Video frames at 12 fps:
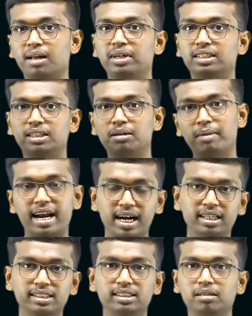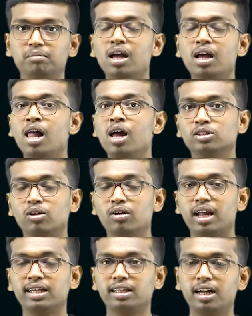a mid-sem and end-sem. So
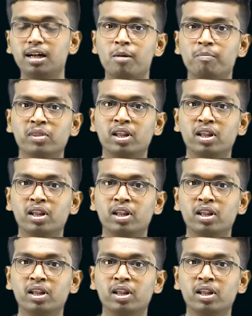like that.